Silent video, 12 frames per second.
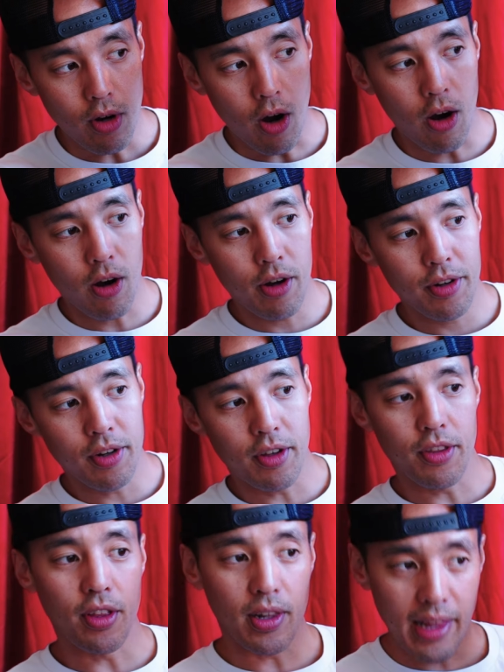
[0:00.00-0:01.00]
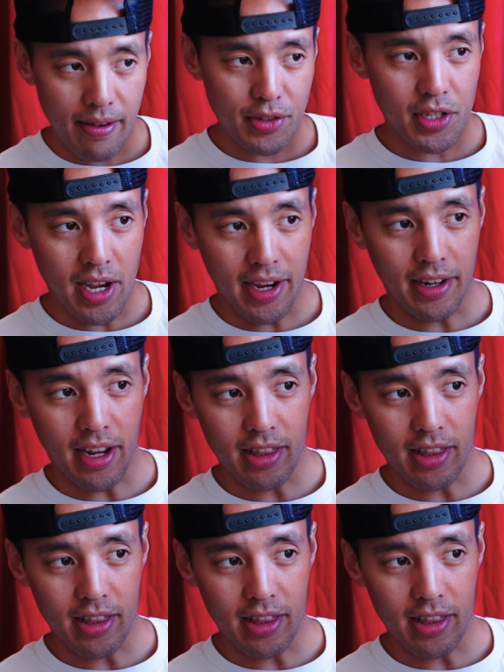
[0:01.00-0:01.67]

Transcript: on the left side.